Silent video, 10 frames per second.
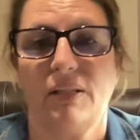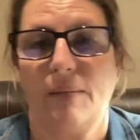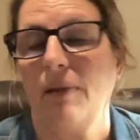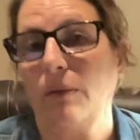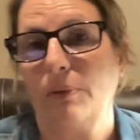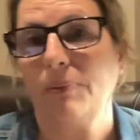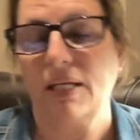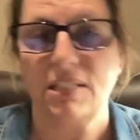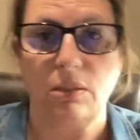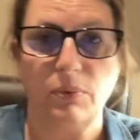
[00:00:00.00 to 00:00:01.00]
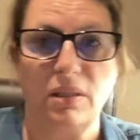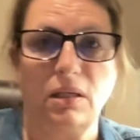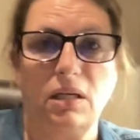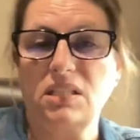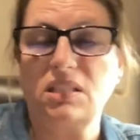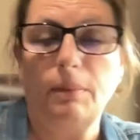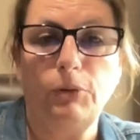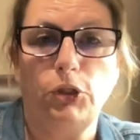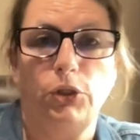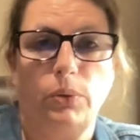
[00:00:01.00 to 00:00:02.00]
might replace it with a
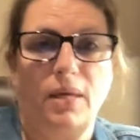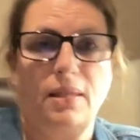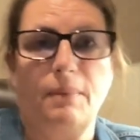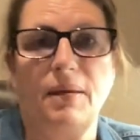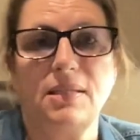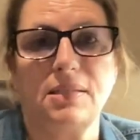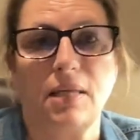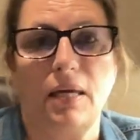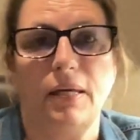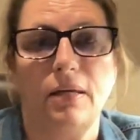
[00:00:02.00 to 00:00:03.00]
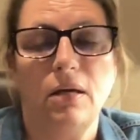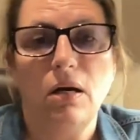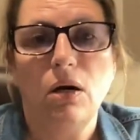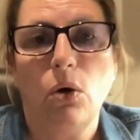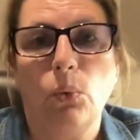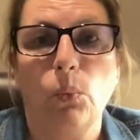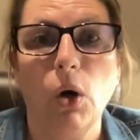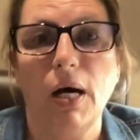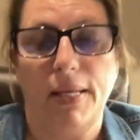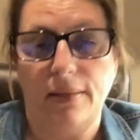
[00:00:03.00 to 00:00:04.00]
W, and they may say
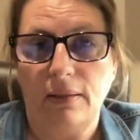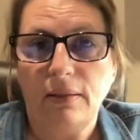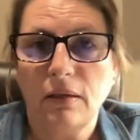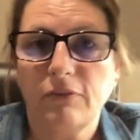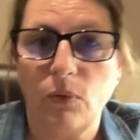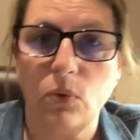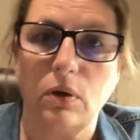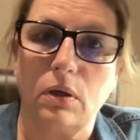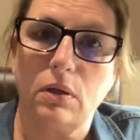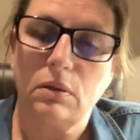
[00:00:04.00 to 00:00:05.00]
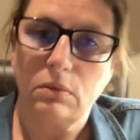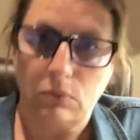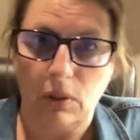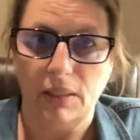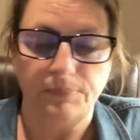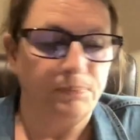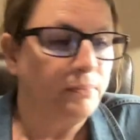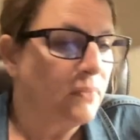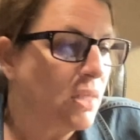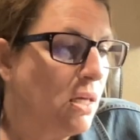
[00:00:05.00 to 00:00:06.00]
one for run.
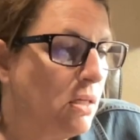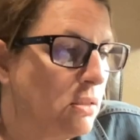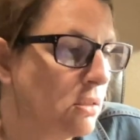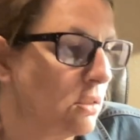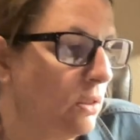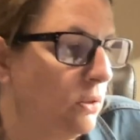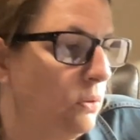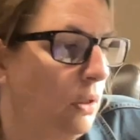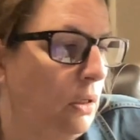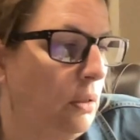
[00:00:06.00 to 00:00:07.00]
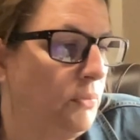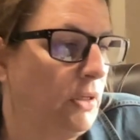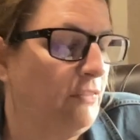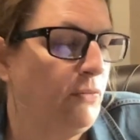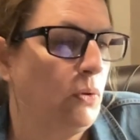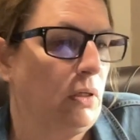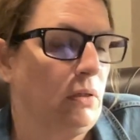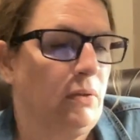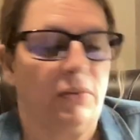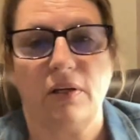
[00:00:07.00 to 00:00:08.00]
So
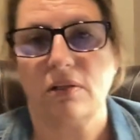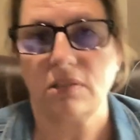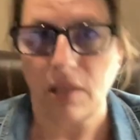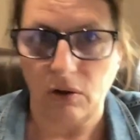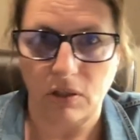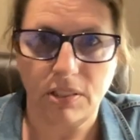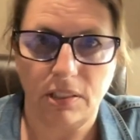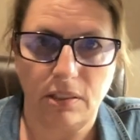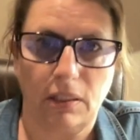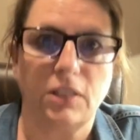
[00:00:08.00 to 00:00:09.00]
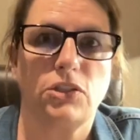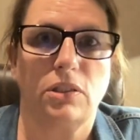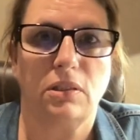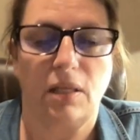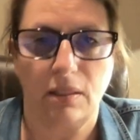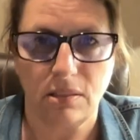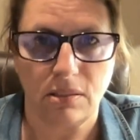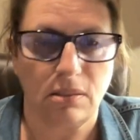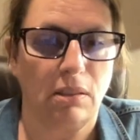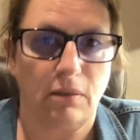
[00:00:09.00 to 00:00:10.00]
therefore, there's that articulation
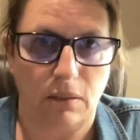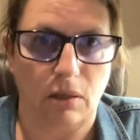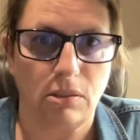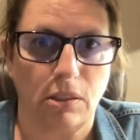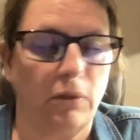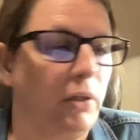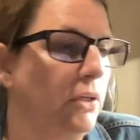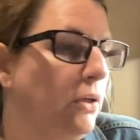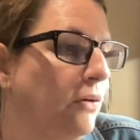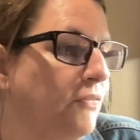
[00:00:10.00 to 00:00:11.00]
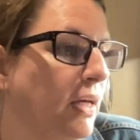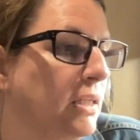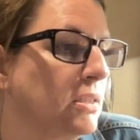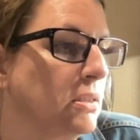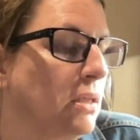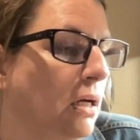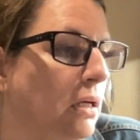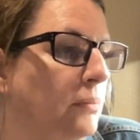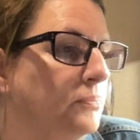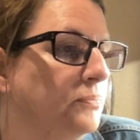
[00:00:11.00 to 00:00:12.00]
that's also affects
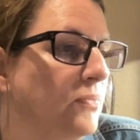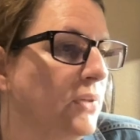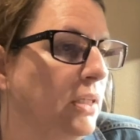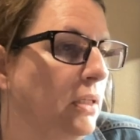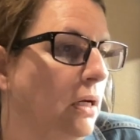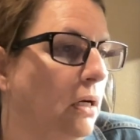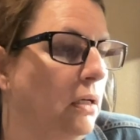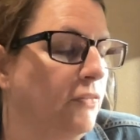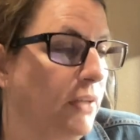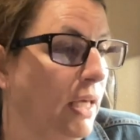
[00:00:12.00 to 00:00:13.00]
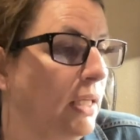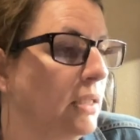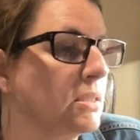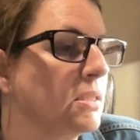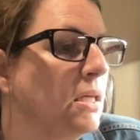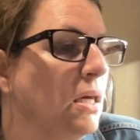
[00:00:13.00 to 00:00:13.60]
the phonetics,